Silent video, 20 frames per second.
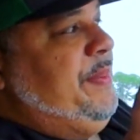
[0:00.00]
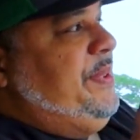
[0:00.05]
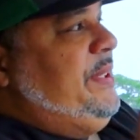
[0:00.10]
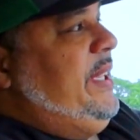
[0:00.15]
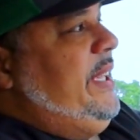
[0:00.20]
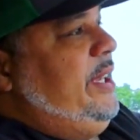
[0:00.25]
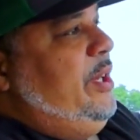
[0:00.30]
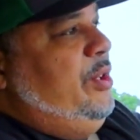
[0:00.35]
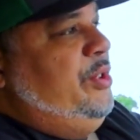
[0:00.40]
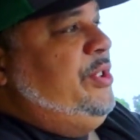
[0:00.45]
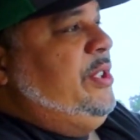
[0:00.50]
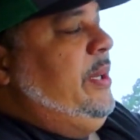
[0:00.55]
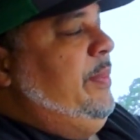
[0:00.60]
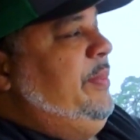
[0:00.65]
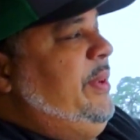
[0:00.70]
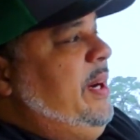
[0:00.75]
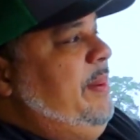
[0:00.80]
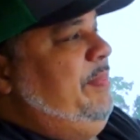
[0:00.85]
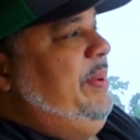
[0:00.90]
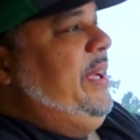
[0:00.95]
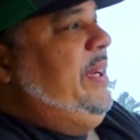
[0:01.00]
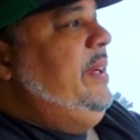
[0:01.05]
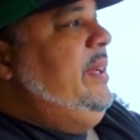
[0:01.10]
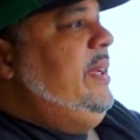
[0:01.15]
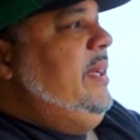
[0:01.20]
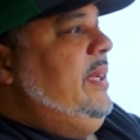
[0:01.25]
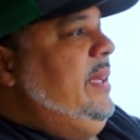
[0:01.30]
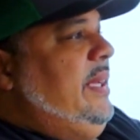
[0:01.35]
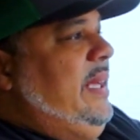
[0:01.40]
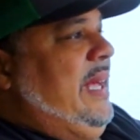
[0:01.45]
did go somewhere, but
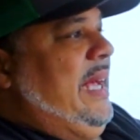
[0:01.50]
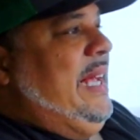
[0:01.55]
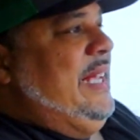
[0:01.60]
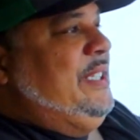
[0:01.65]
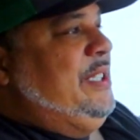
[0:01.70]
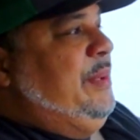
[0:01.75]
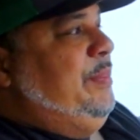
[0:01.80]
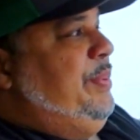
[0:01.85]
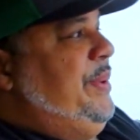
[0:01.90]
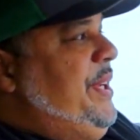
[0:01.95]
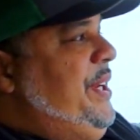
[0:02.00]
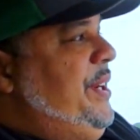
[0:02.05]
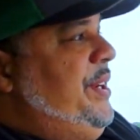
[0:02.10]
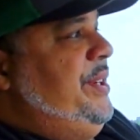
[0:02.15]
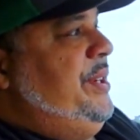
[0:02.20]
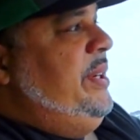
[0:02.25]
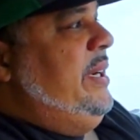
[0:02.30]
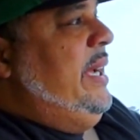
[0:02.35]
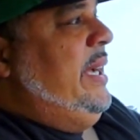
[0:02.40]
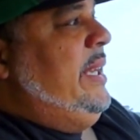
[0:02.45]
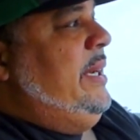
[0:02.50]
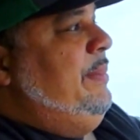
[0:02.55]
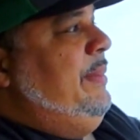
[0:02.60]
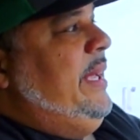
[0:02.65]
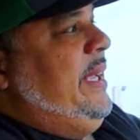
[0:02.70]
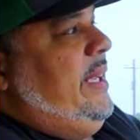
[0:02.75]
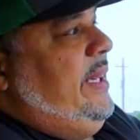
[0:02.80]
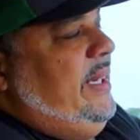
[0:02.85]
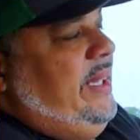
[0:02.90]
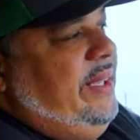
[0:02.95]
as a breeder, you're not going to
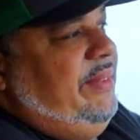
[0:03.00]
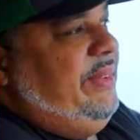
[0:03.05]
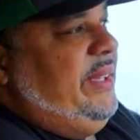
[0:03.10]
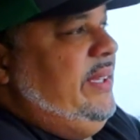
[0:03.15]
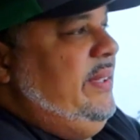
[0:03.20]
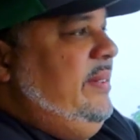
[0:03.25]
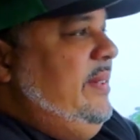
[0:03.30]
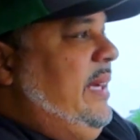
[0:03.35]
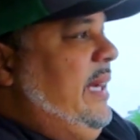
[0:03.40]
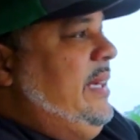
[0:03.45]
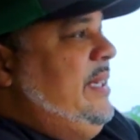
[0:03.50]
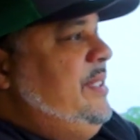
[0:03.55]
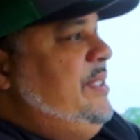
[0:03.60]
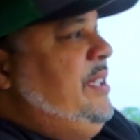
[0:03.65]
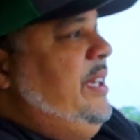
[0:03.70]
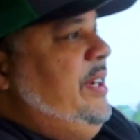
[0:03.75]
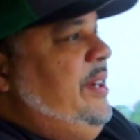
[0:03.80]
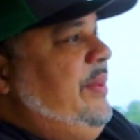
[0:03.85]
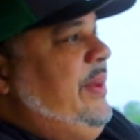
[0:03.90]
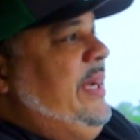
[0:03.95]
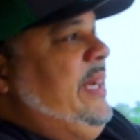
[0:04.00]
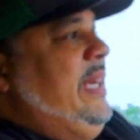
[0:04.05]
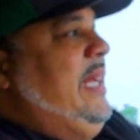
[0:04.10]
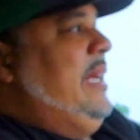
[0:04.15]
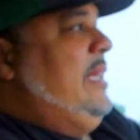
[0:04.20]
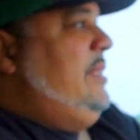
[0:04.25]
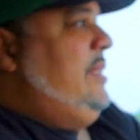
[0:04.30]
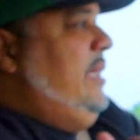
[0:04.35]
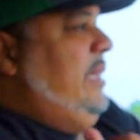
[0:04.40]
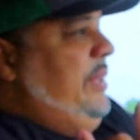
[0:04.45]
make a living. I can tell you right
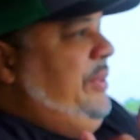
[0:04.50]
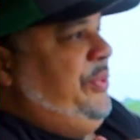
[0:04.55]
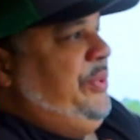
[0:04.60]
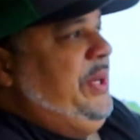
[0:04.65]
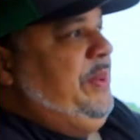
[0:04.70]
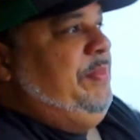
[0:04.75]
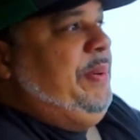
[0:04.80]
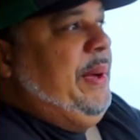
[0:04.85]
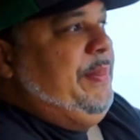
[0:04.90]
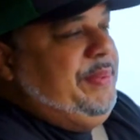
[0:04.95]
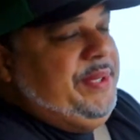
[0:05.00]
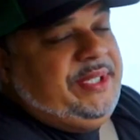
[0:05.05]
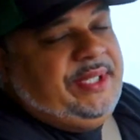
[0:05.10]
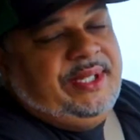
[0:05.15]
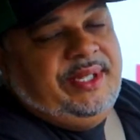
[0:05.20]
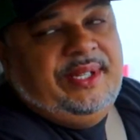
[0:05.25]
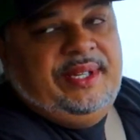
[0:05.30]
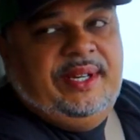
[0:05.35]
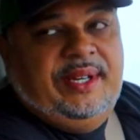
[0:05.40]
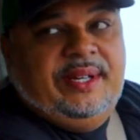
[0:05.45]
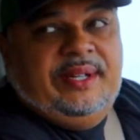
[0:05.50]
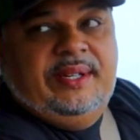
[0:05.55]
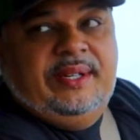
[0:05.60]
now, selling 3 puppies in a year.